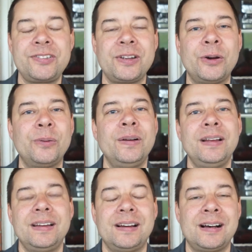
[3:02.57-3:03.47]
So
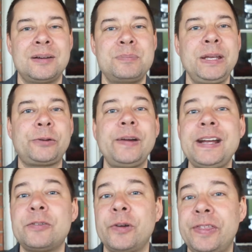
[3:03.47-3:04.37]
be
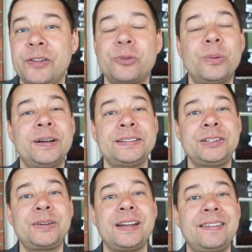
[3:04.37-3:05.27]
creative with this one.
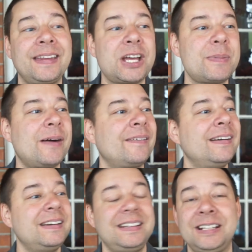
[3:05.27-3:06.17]
You can think about,
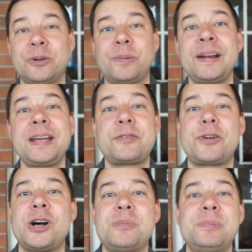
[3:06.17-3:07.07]
running
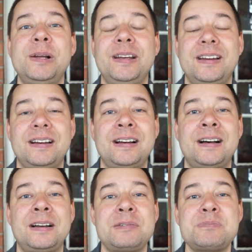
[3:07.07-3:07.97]
from
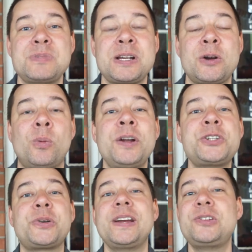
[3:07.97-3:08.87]
one
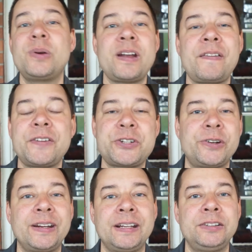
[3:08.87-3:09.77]
tree to another
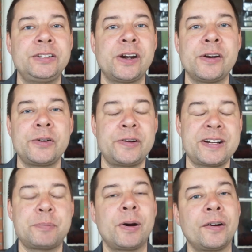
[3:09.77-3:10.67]
tree in your yard or
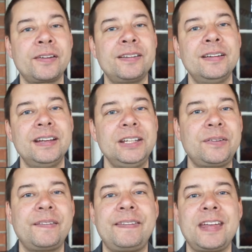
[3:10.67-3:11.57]
at a park. You
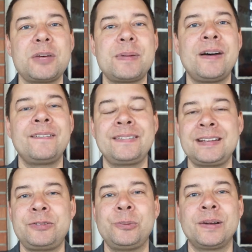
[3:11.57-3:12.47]
could think about
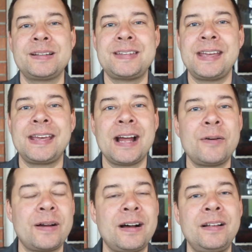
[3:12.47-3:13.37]
if you want to take it
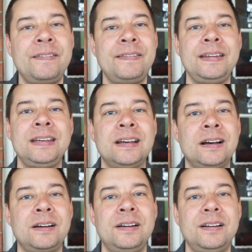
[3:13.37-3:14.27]
out on
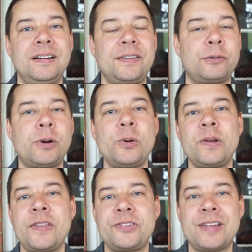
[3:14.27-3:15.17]
the road
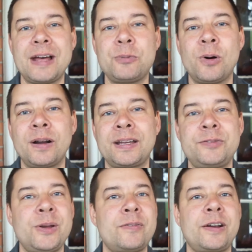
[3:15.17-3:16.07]
or the sidewalk,
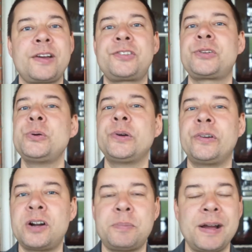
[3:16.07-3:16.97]
if you have like a scooter
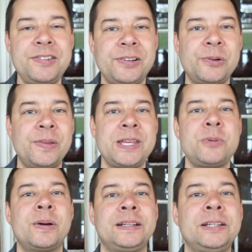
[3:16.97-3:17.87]
or a bicycle that you
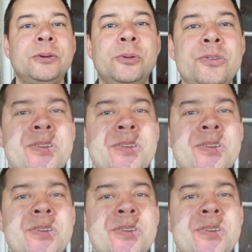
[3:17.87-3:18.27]
want to use.